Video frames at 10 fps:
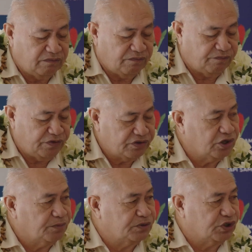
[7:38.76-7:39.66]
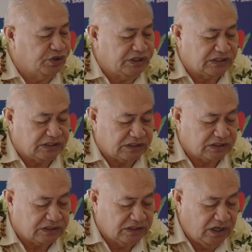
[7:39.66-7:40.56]
further
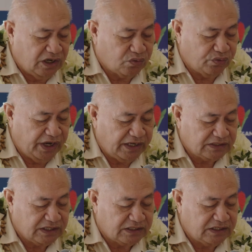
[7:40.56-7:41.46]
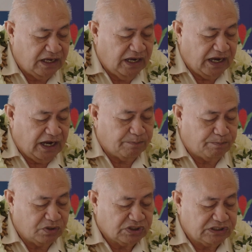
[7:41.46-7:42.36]
opportunities created and
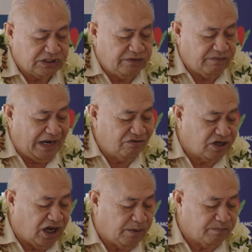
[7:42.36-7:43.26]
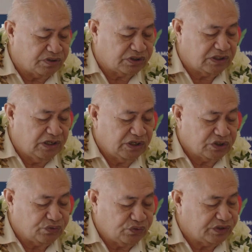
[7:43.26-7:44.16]
positive outcomes
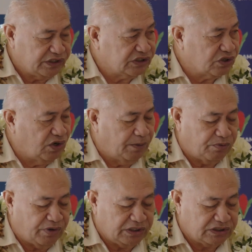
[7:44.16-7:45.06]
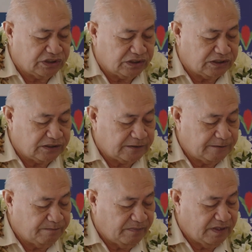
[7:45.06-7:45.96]
through these collaborations.
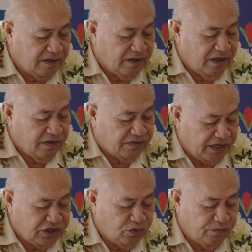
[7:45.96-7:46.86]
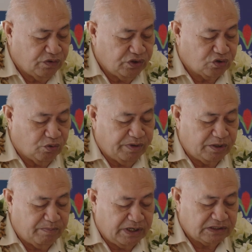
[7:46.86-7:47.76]
Thank you for your
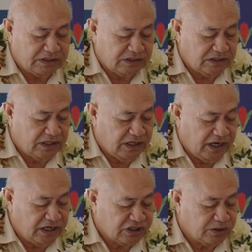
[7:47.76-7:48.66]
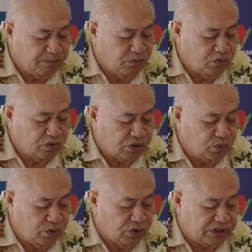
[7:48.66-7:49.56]
commitment and support
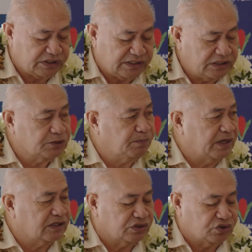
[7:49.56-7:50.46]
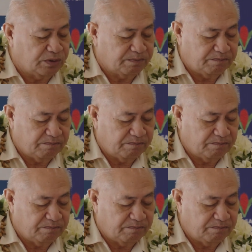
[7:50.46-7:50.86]
towards this partnership.